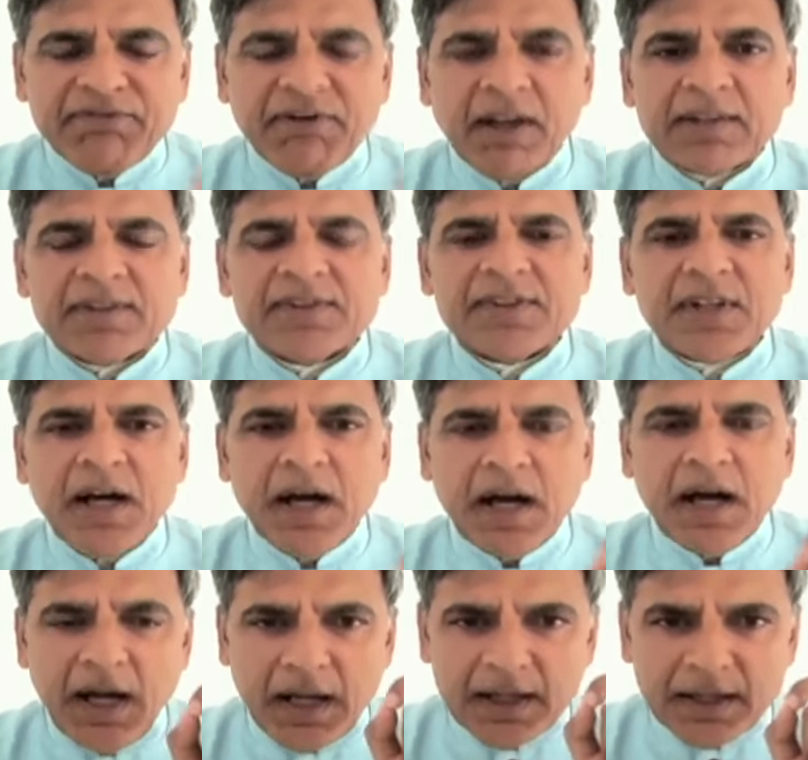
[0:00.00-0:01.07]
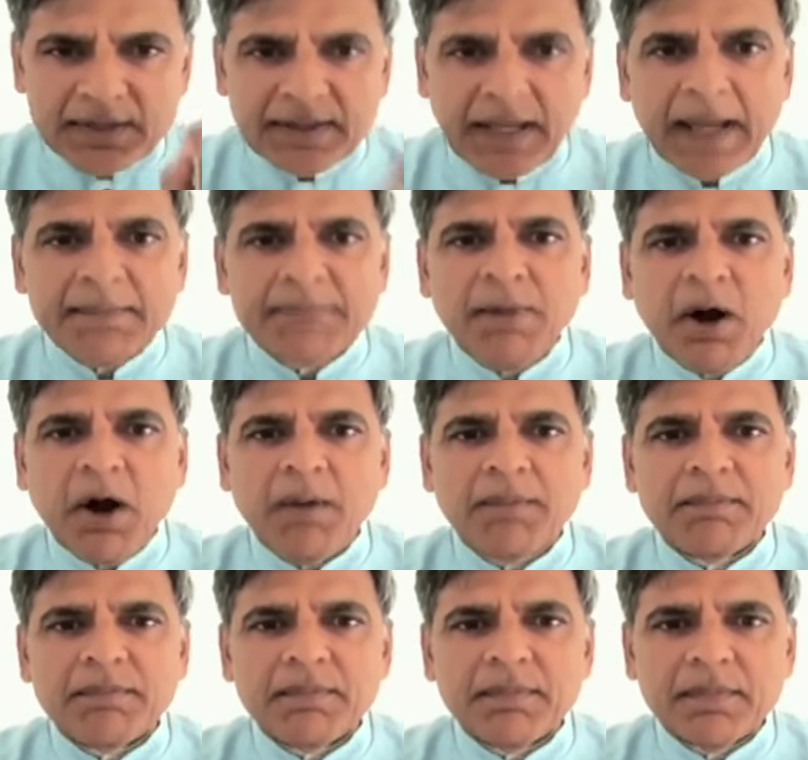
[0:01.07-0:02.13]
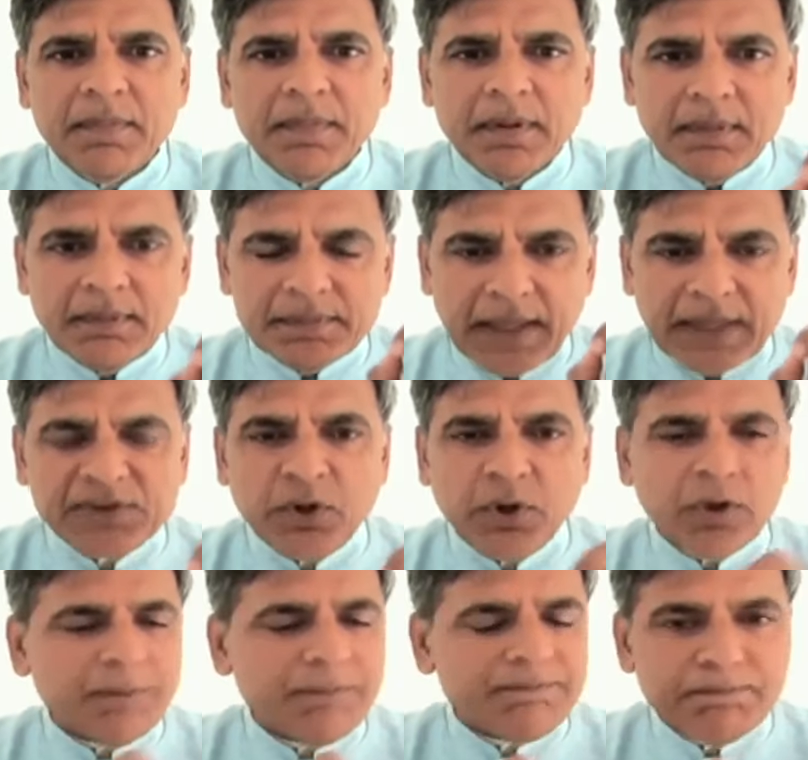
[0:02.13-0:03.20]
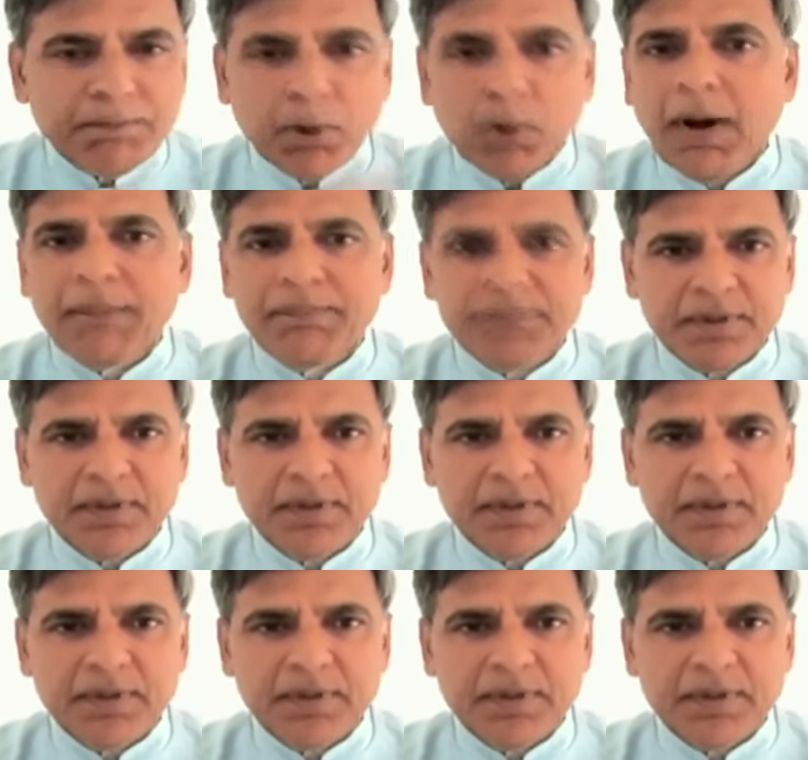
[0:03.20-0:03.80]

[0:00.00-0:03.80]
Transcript: funds are a time bomb that's going to blow up.